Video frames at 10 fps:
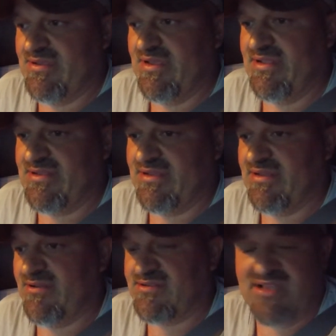it
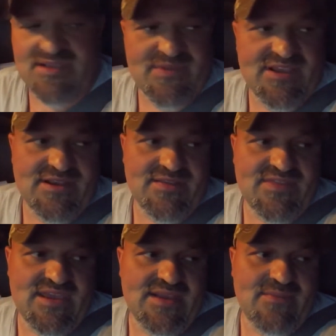uh, looks like it'd be a good
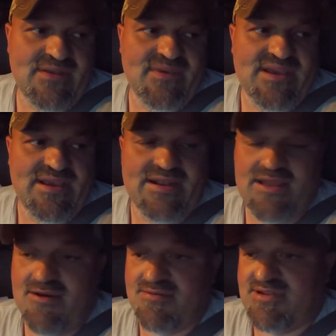thing. It may be a
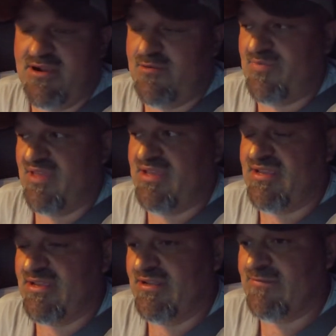long-term
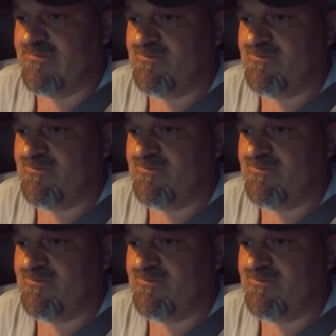thing. Uh,